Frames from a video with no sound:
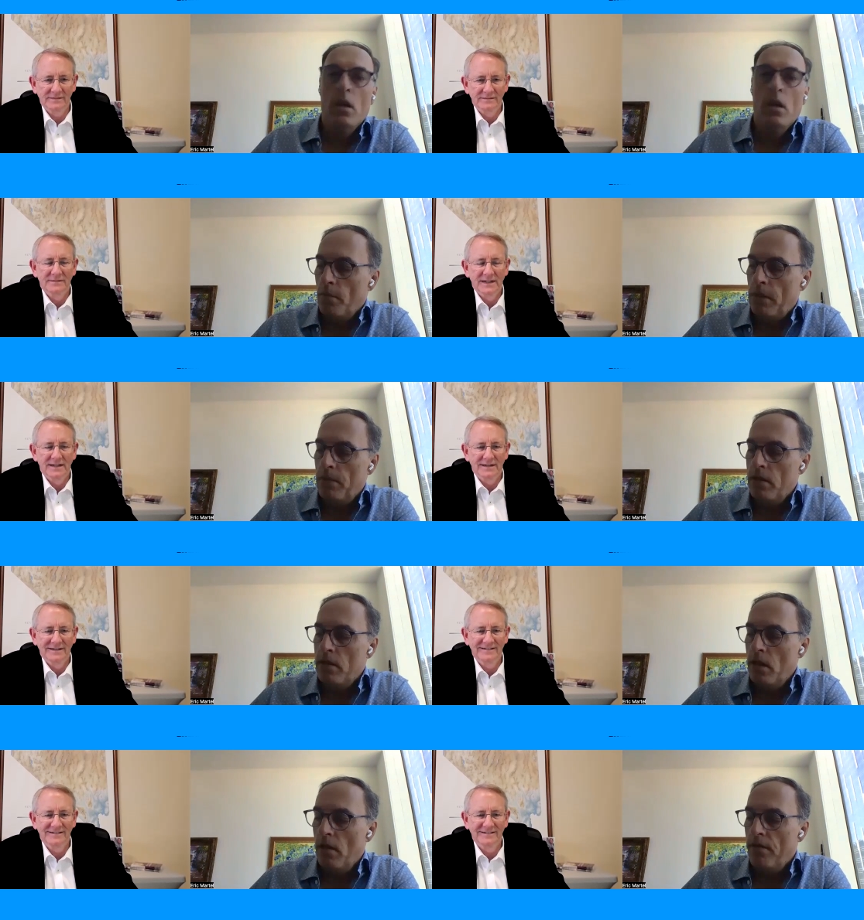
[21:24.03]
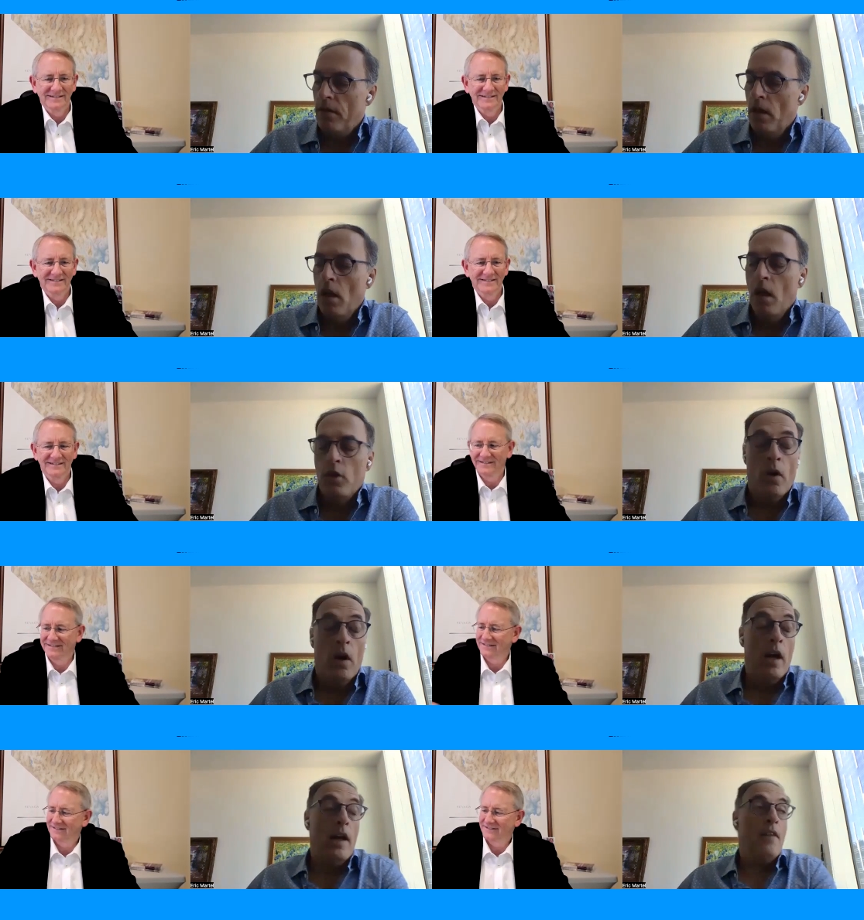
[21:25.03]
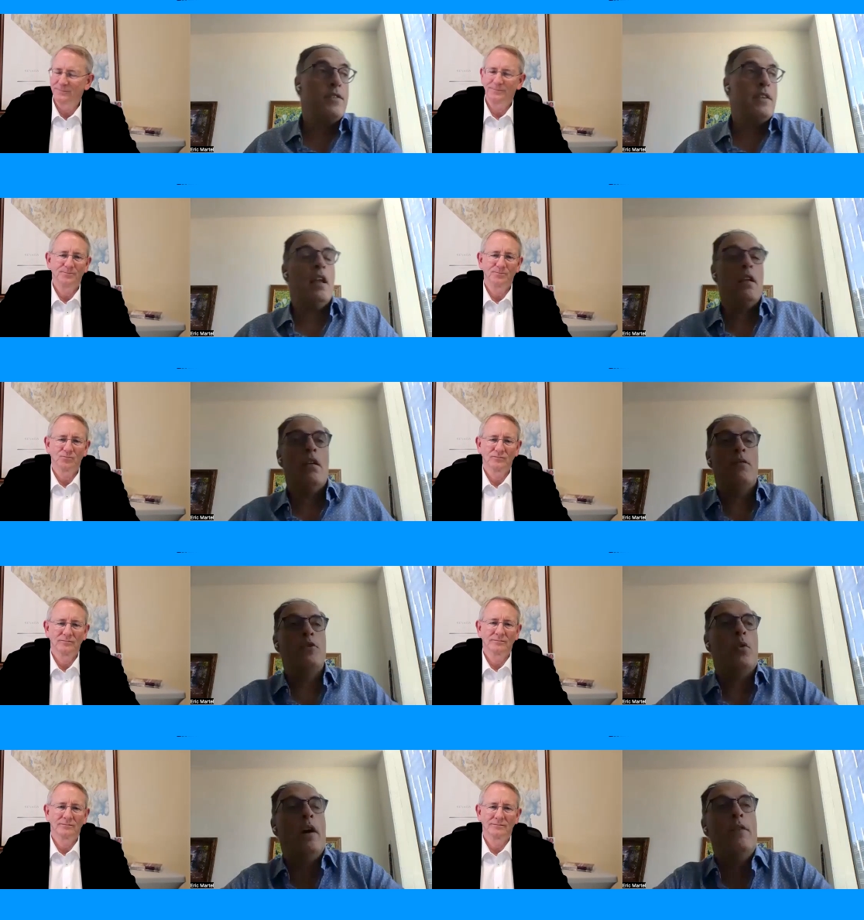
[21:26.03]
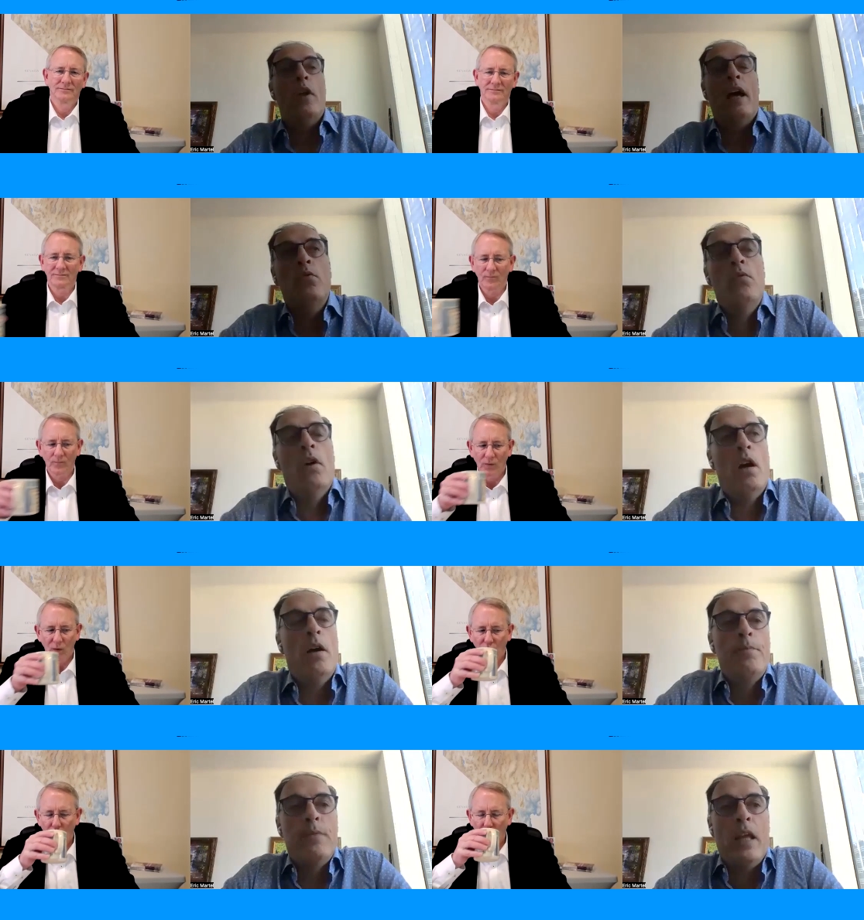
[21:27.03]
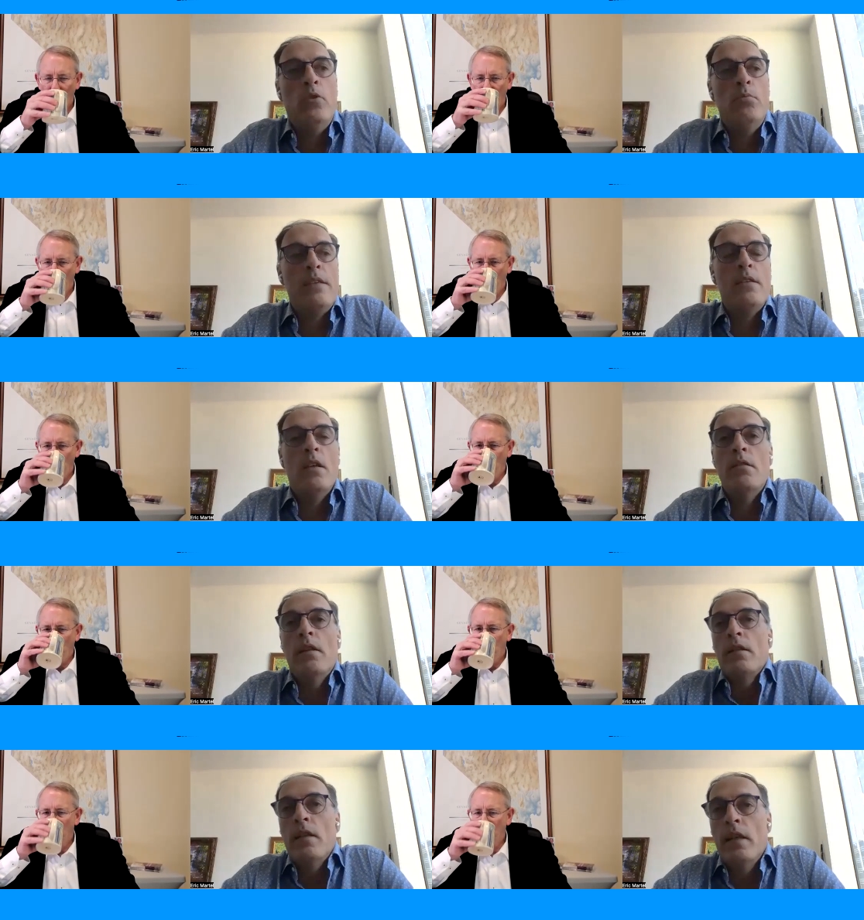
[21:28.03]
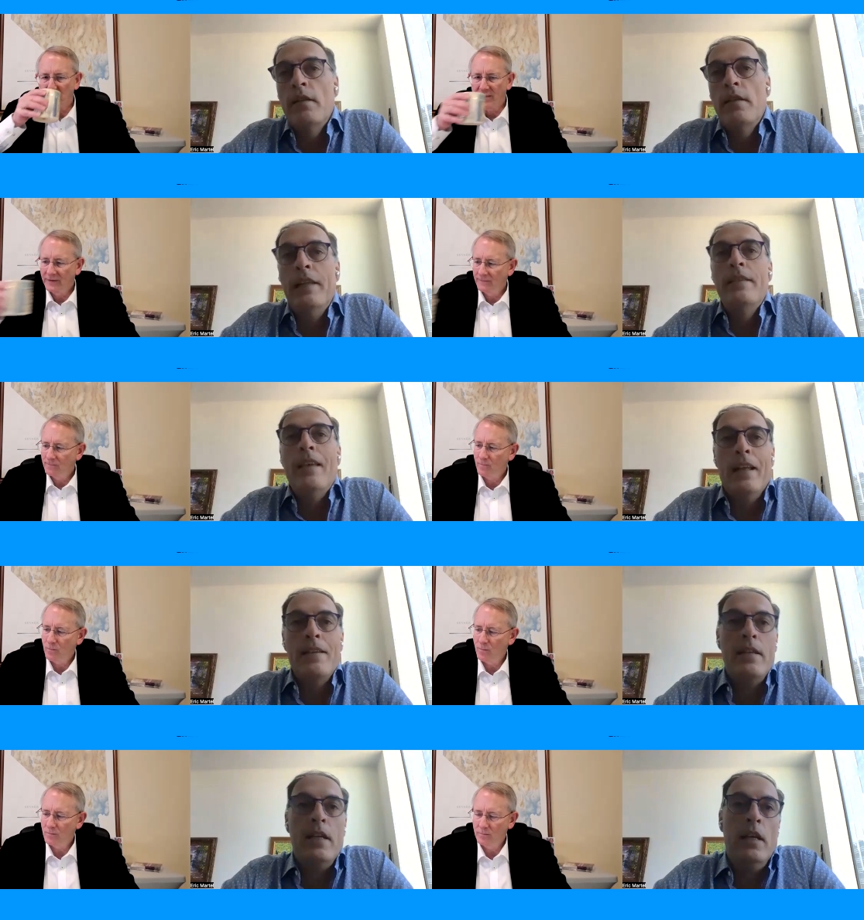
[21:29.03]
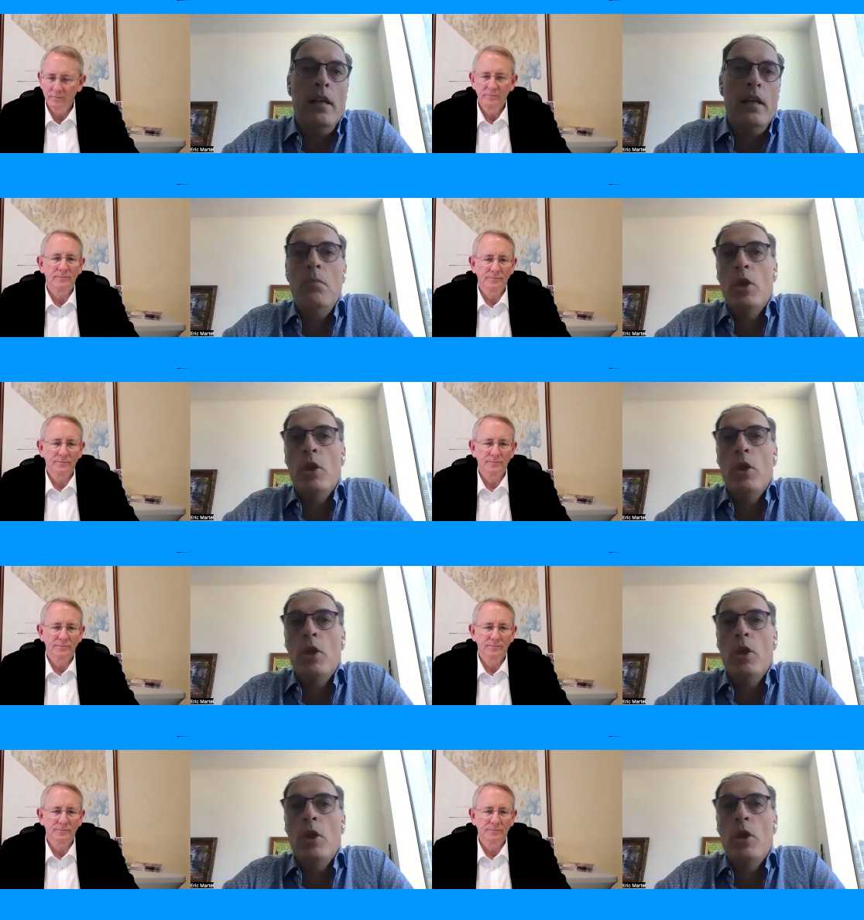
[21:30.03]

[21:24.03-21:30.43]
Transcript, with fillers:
Speaker 1: So sometimes it's enough. So I, have set. Uh, so I, I do. Uh, I do business, like say in, in, Tennessee, in